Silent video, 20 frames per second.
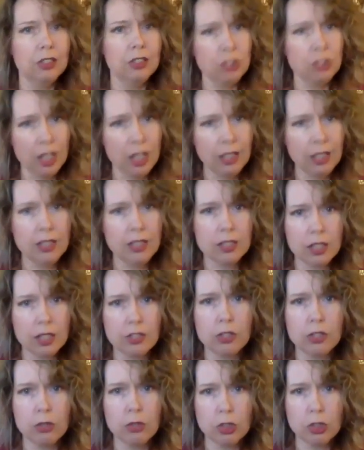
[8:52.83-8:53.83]
Jenny's
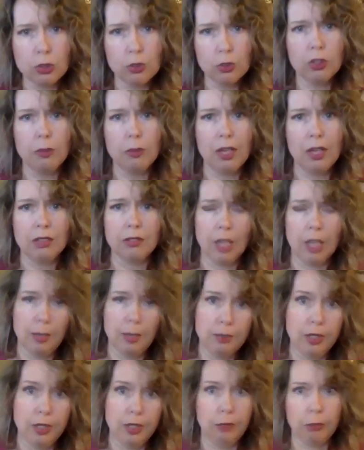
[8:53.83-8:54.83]
not so sure about
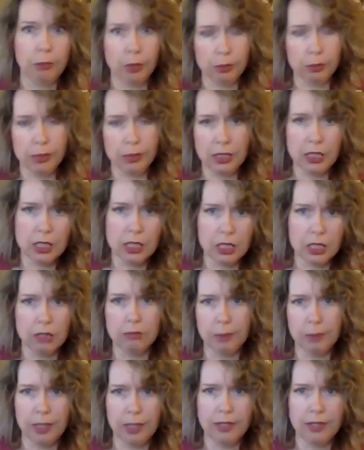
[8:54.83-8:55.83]
object permanence
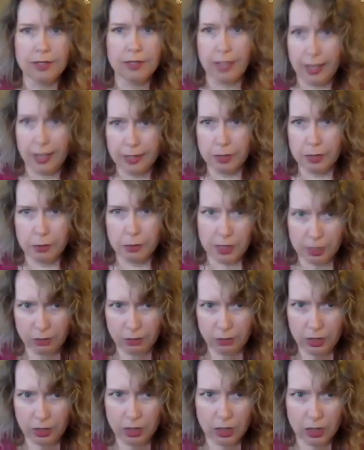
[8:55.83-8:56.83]
and being size
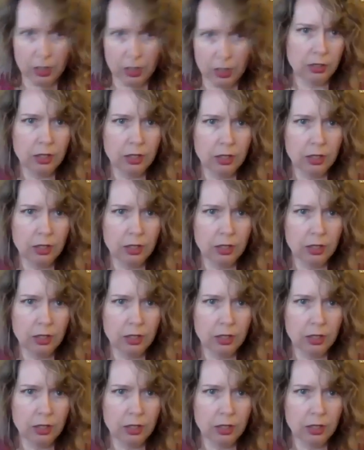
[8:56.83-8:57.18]
specific, and